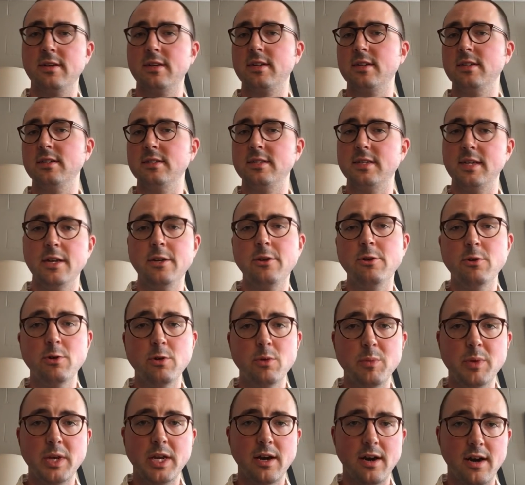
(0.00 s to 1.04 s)
They're going to
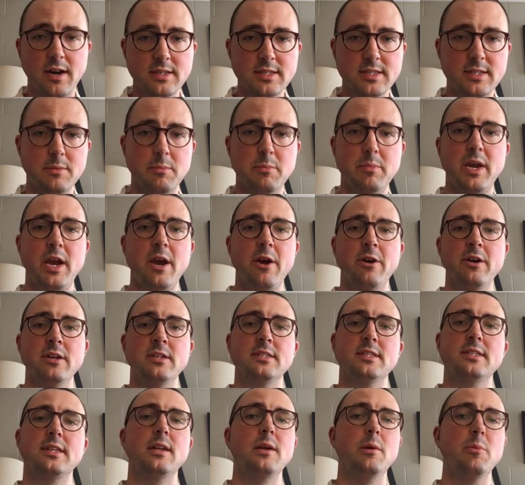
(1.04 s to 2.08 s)
continue to be awesome
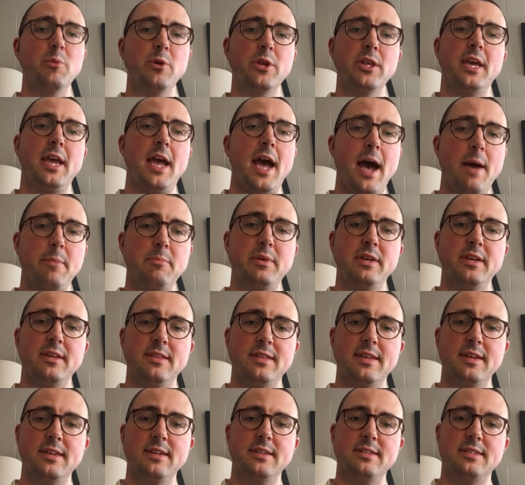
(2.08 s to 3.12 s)
parents, and I'm really
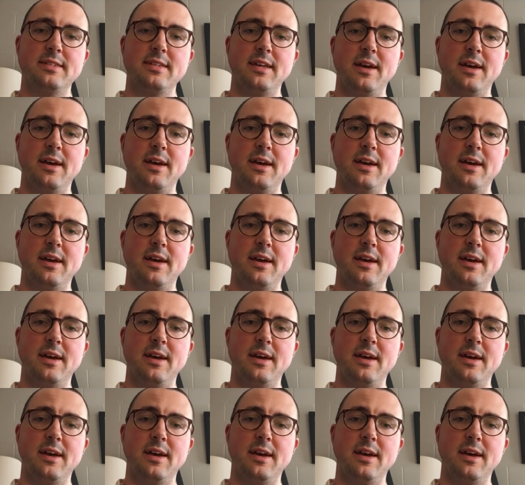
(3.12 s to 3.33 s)
happy